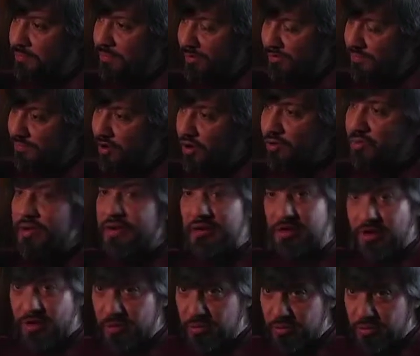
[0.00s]
performer
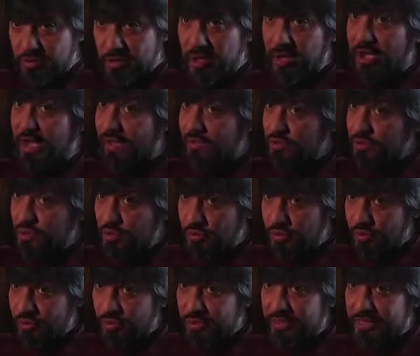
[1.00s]
knows how to
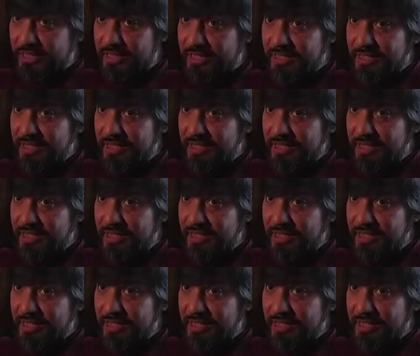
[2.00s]
do it.